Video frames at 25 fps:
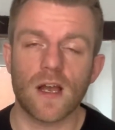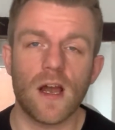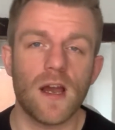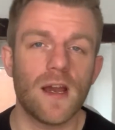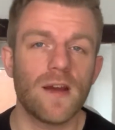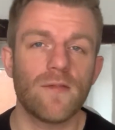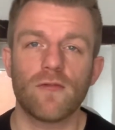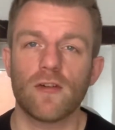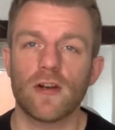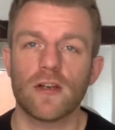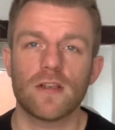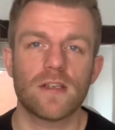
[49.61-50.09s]

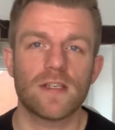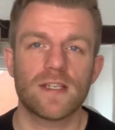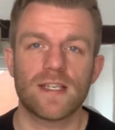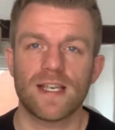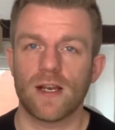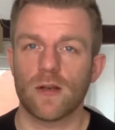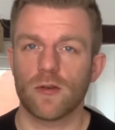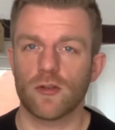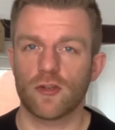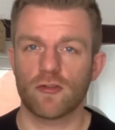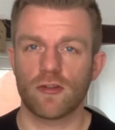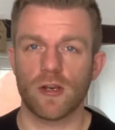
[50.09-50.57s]
I've written
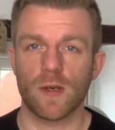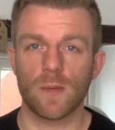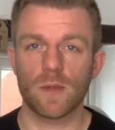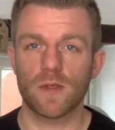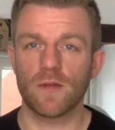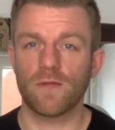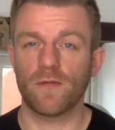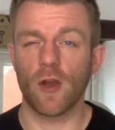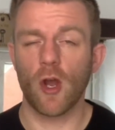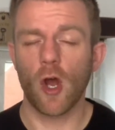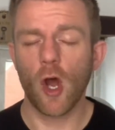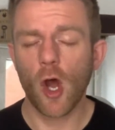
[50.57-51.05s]
sales scripts
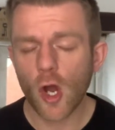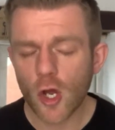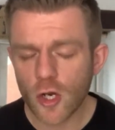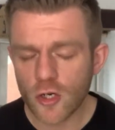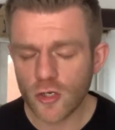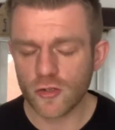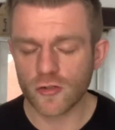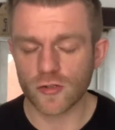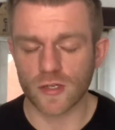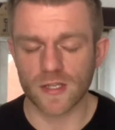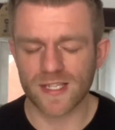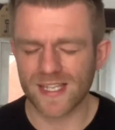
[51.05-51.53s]
for
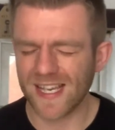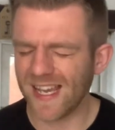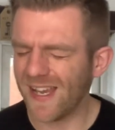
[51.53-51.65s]
hundreds,